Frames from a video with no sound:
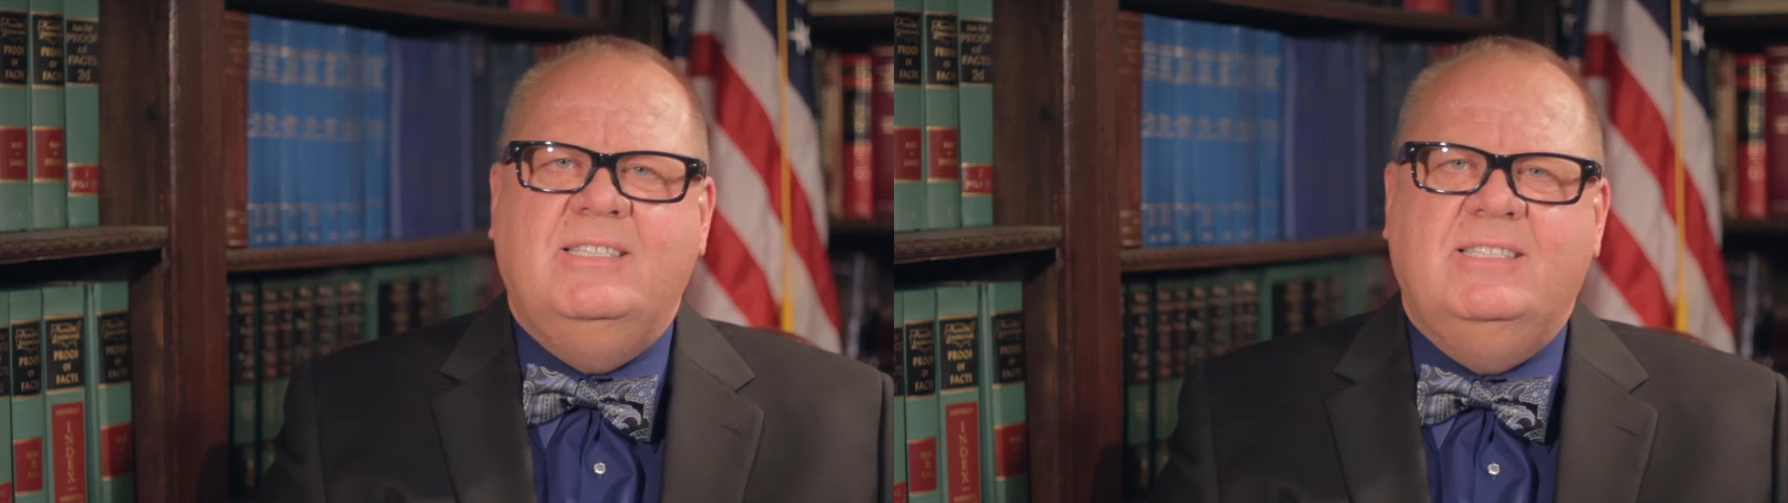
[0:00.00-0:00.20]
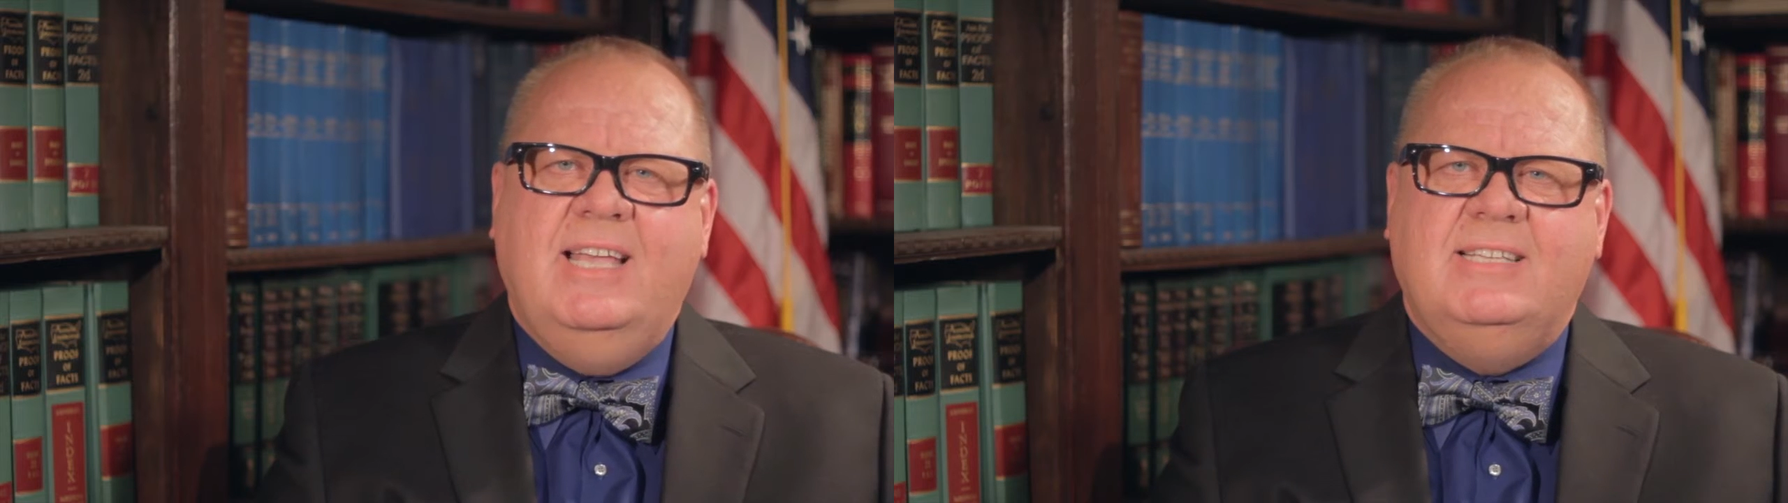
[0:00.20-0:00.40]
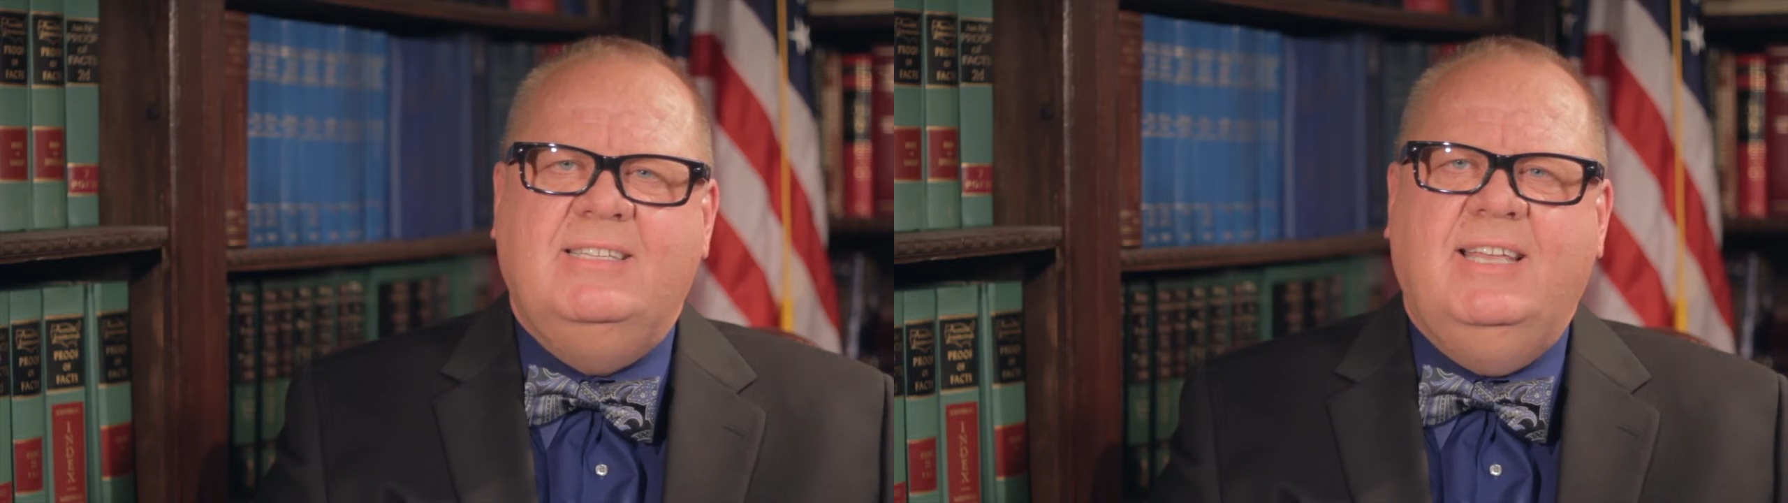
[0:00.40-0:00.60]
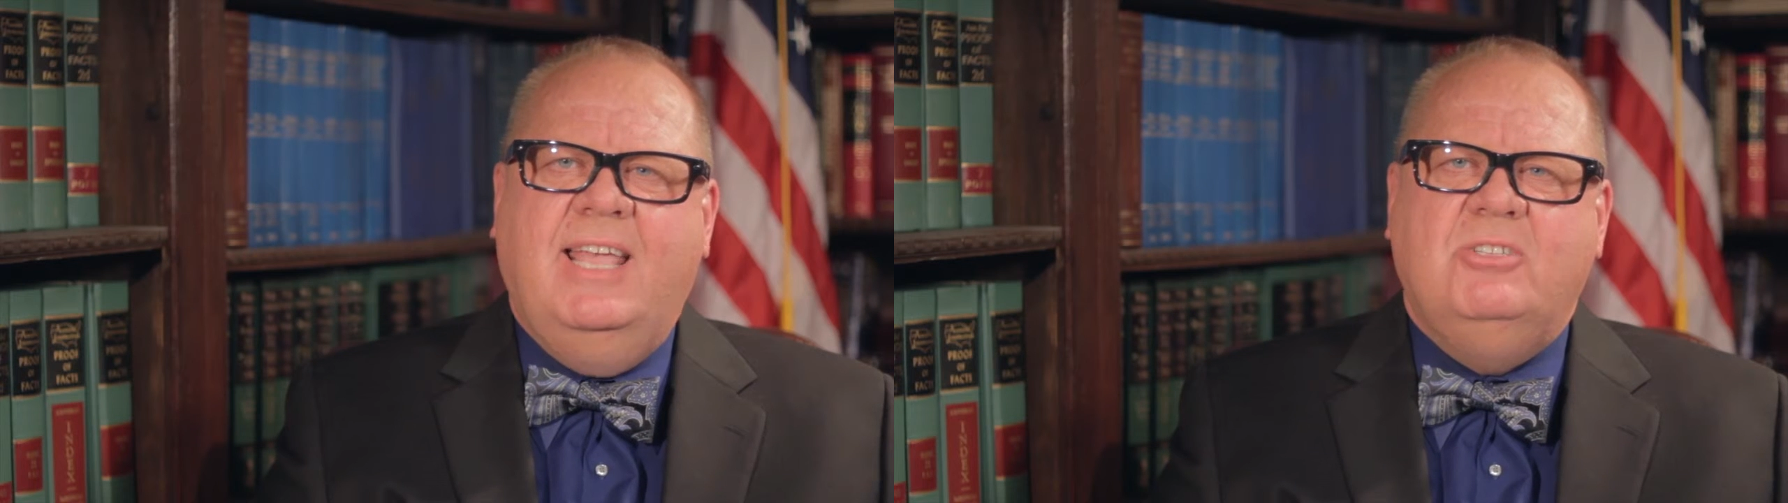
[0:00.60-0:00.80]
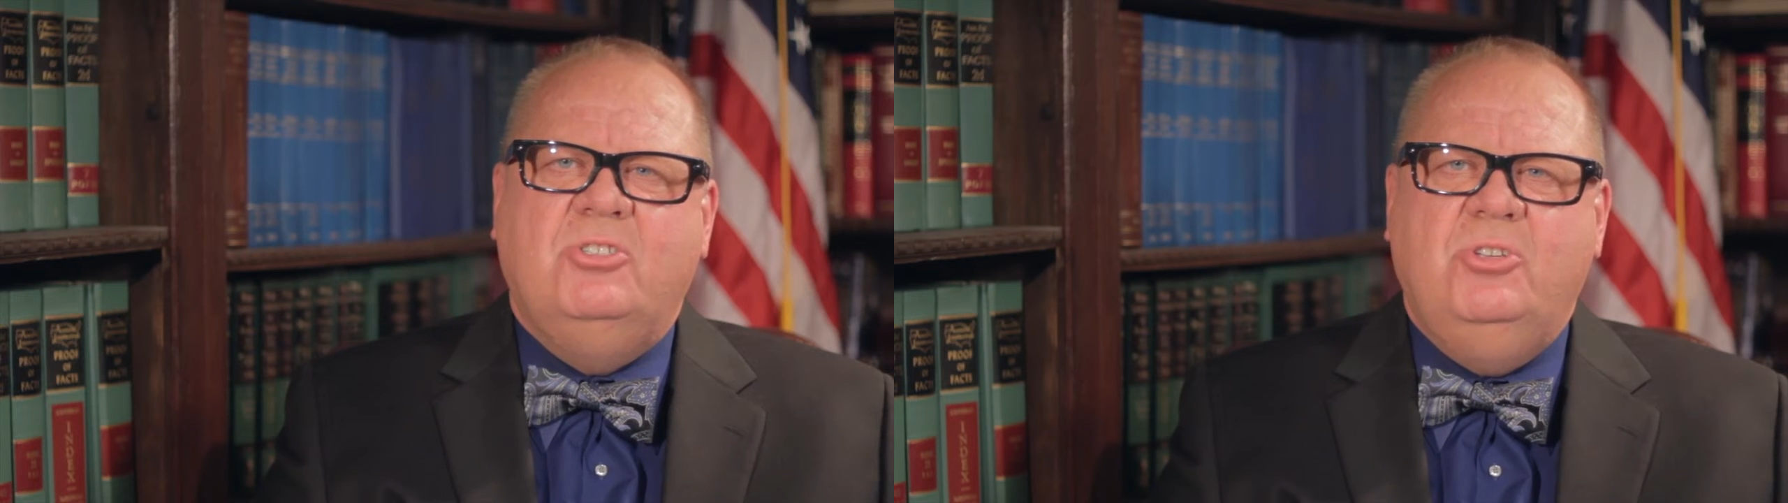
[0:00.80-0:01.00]
assessed
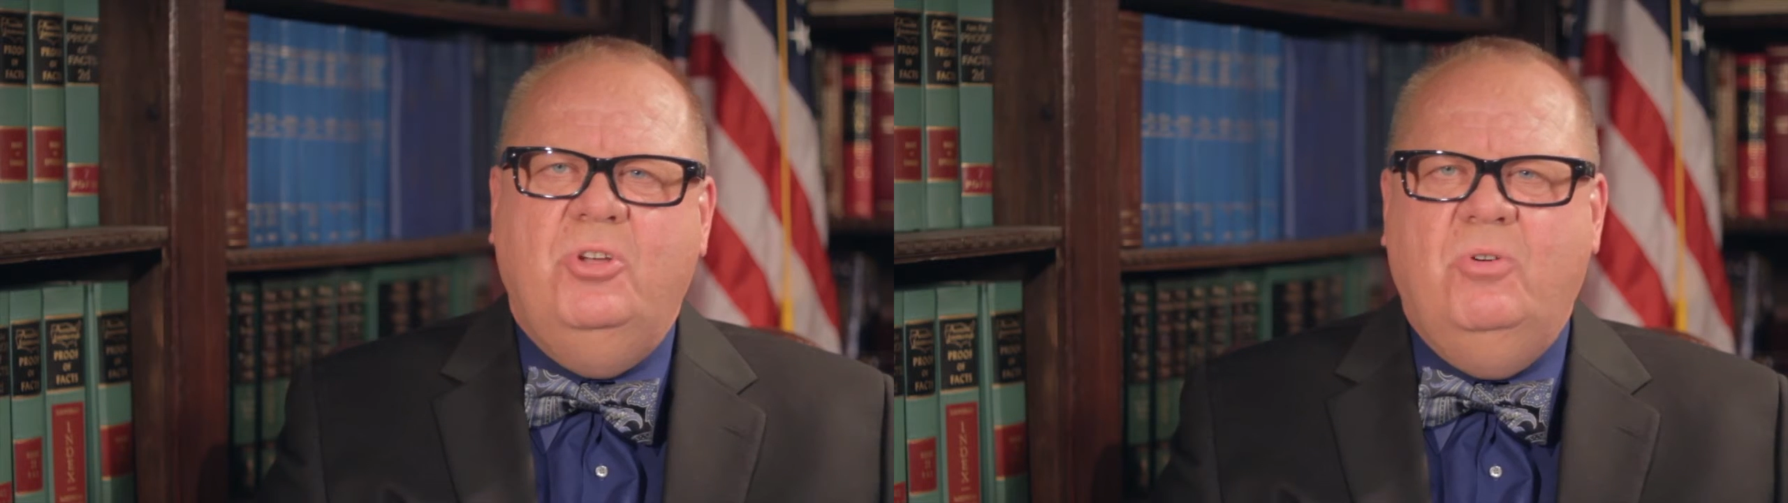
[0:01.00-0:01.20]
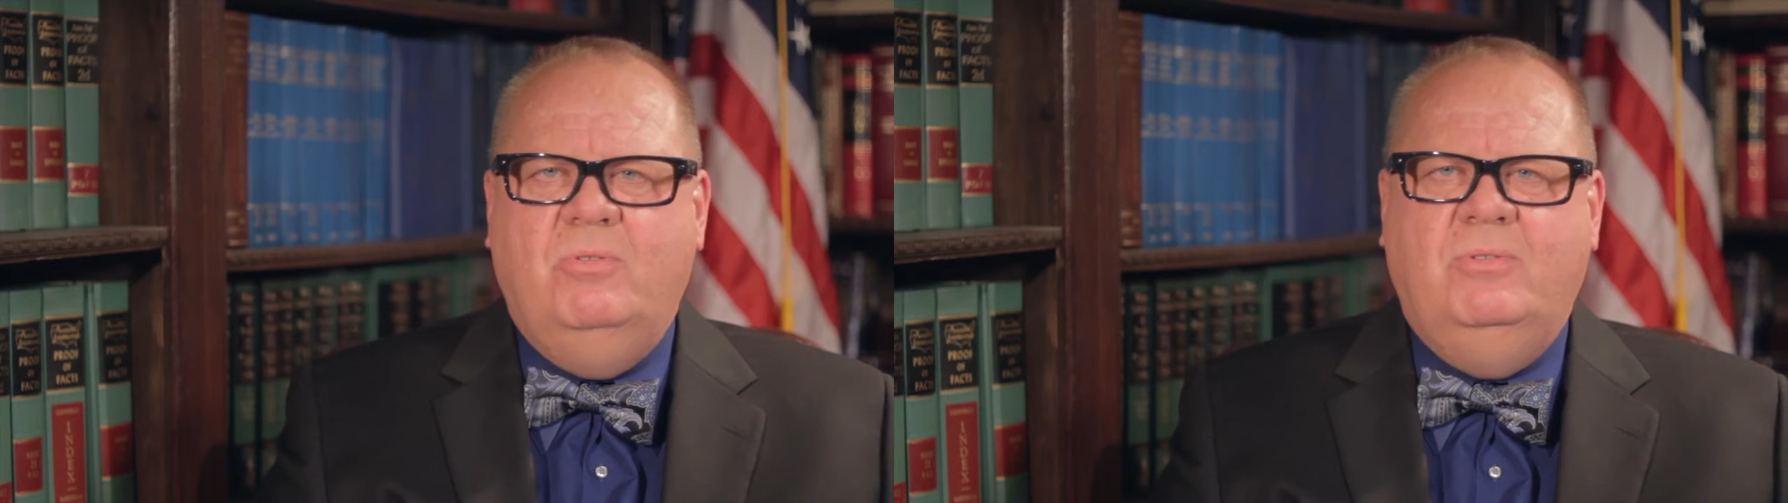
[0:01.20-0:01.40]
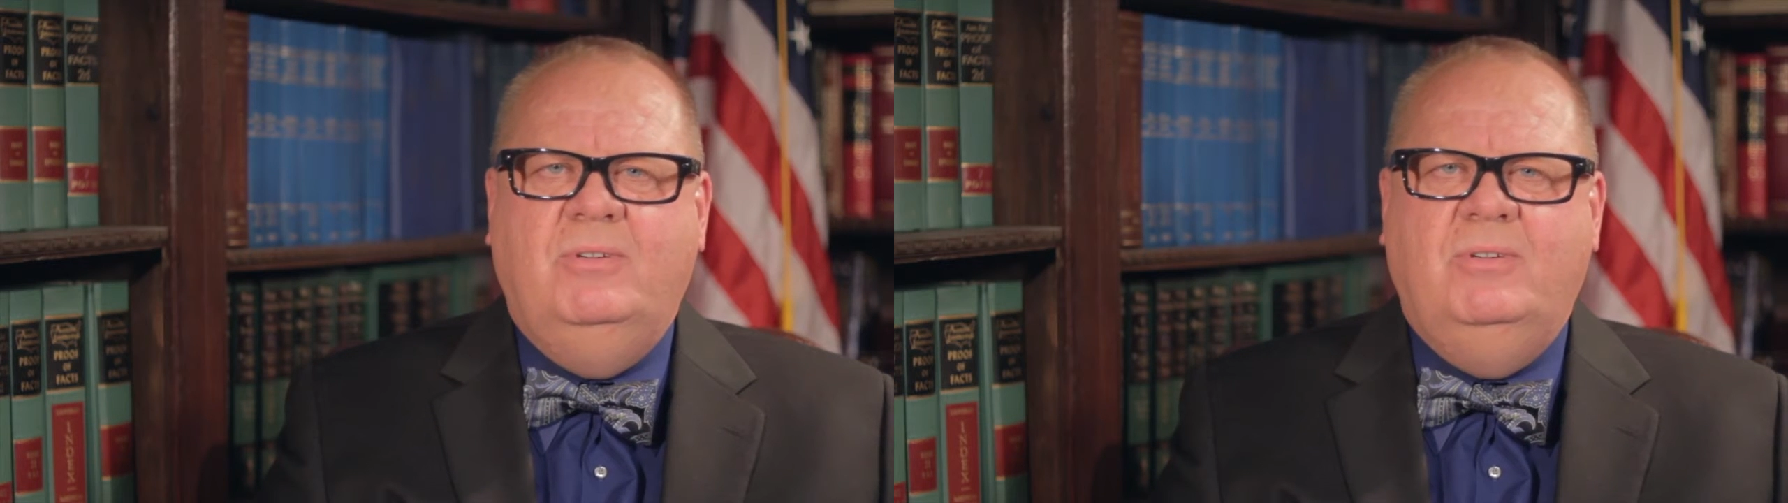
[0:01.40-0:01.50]
against you.